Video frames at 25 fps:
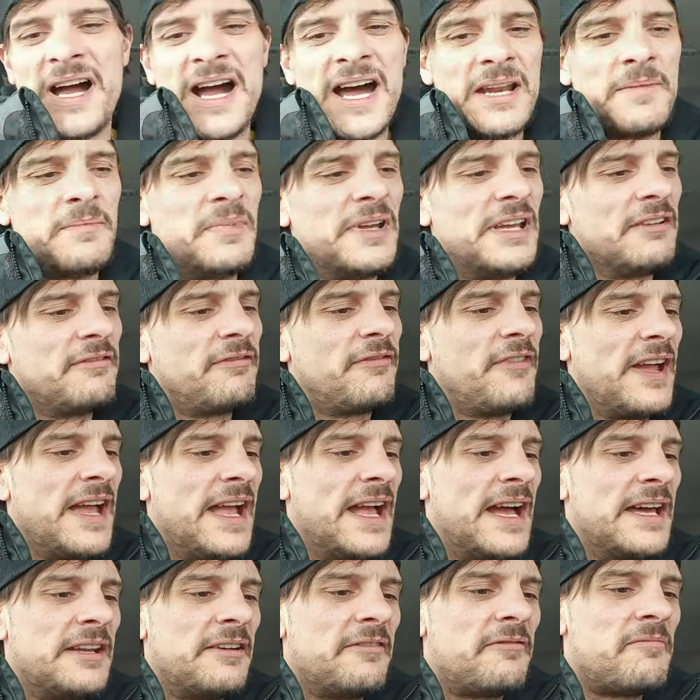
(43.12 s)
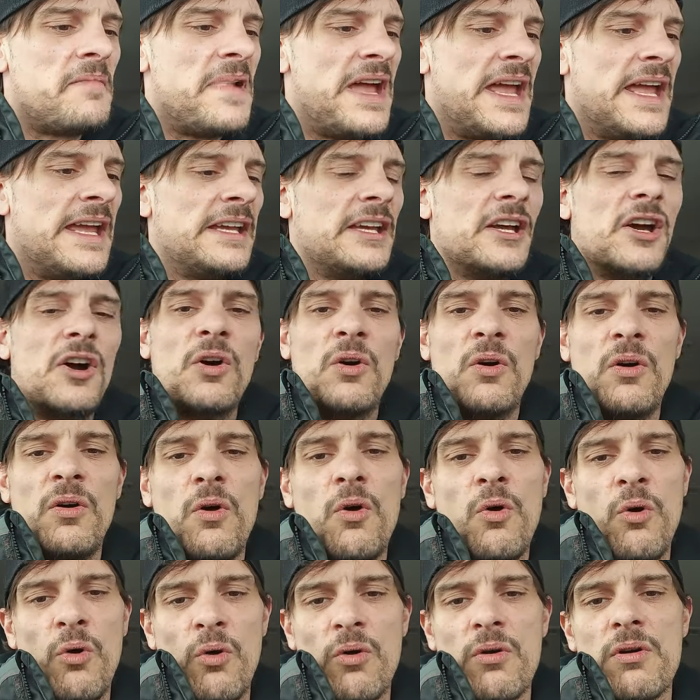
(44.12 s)
not a big fan of mango
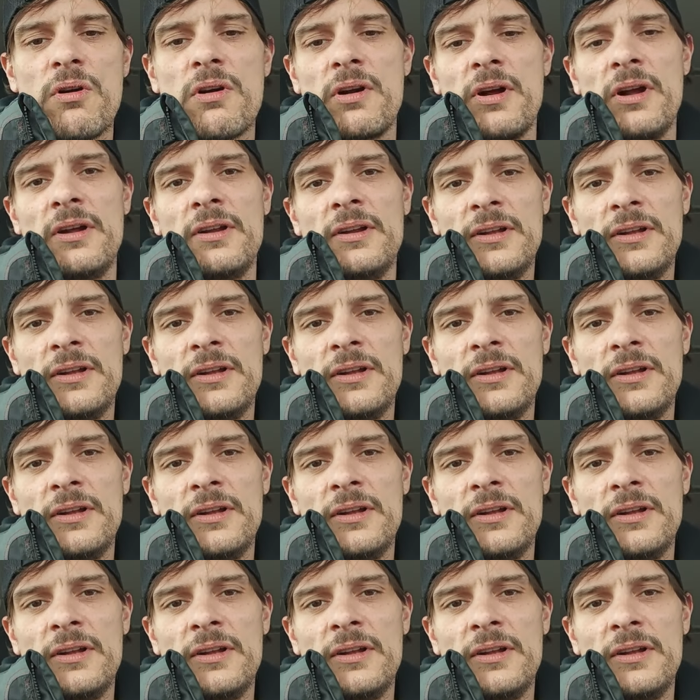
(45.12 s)
or